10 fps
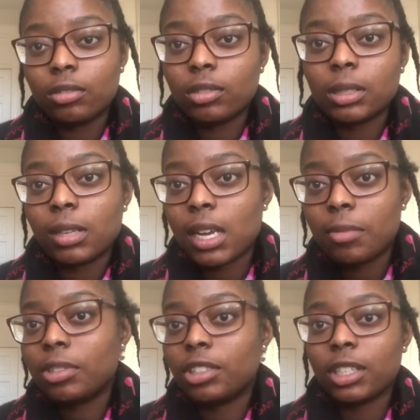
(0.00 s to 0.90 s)

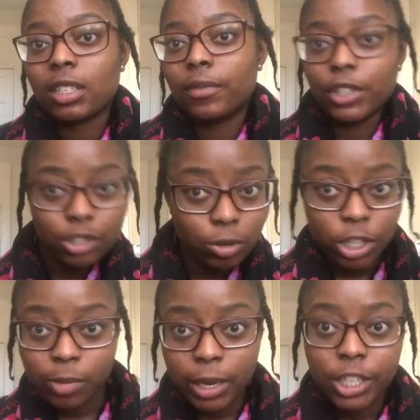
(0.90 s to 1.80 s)
sometimes there's like the first
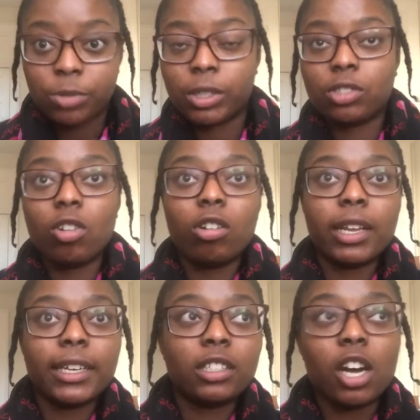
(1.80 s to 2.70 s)
200 pages where it's all
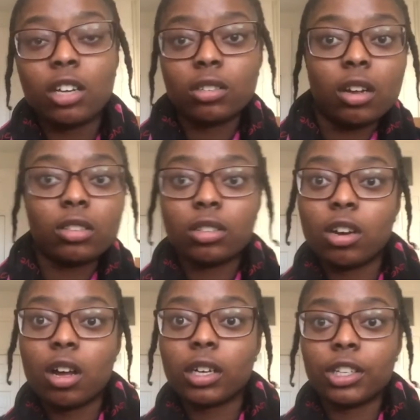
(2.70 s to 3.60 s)
like
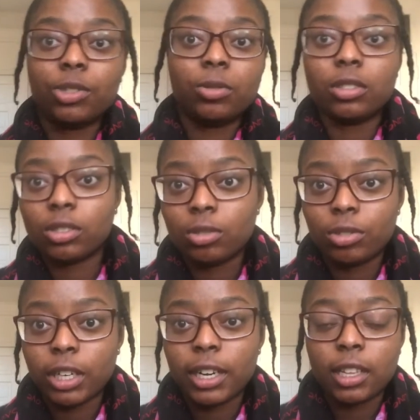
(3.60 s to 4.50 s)
talk, get you into the
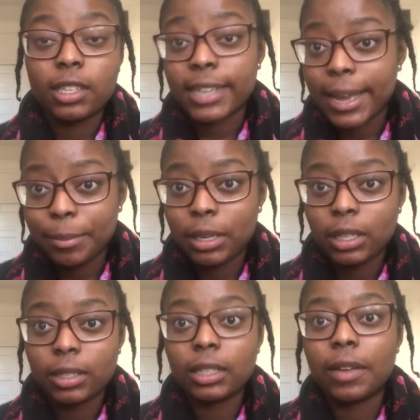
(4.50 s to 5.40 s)
story, nothing's
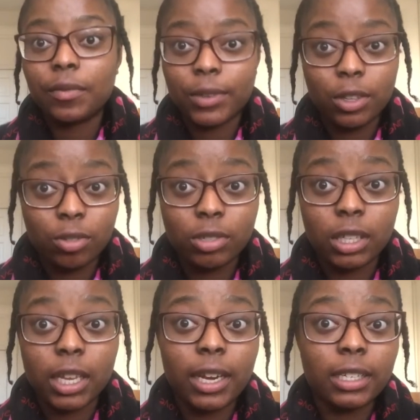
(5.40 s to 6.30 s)
happening. I feel those a
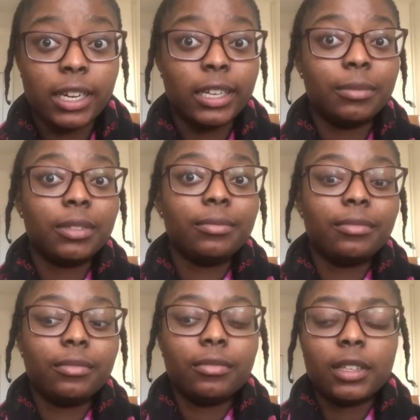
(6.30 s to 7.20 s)
lot of times.
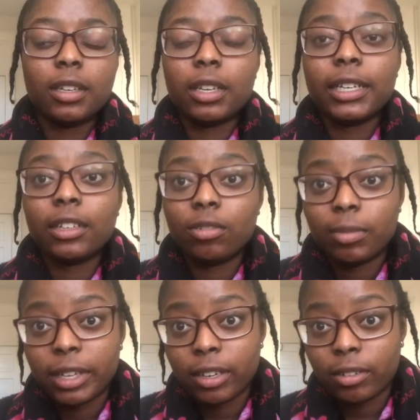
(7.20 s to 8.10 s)
And
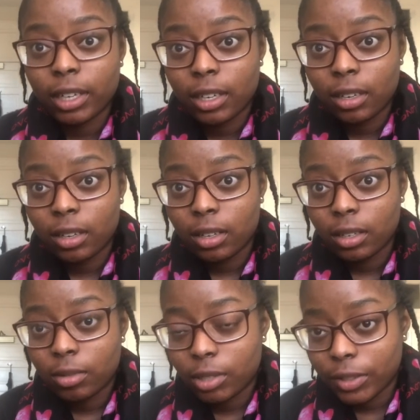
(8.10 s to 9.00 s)
I'm like, okay,
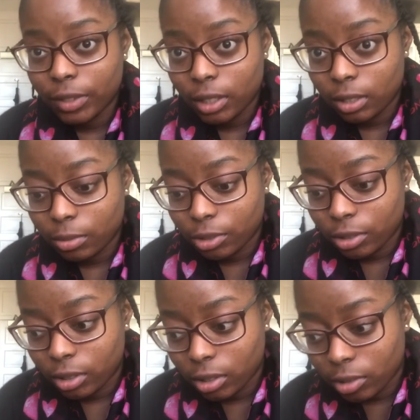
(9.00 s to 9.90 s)
I don't want to read
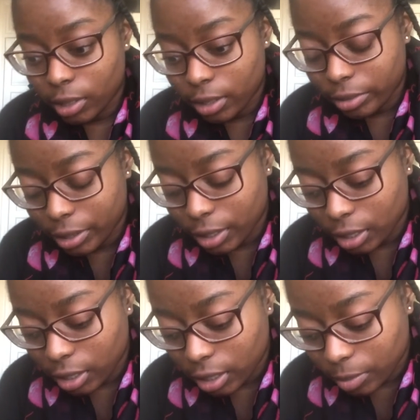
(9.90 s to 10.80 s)
anymore, going into a
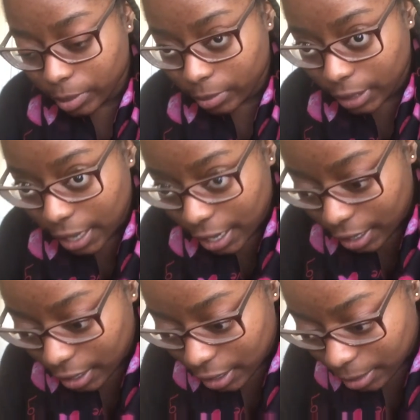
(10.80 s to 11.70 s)
slump, I'm
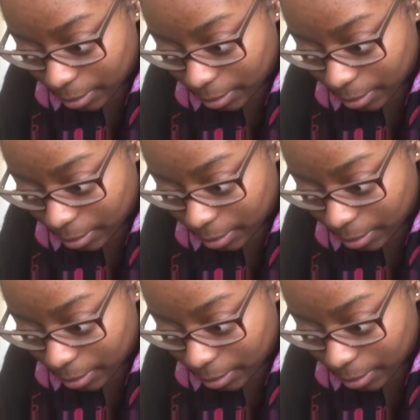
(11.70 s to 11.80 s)
dying.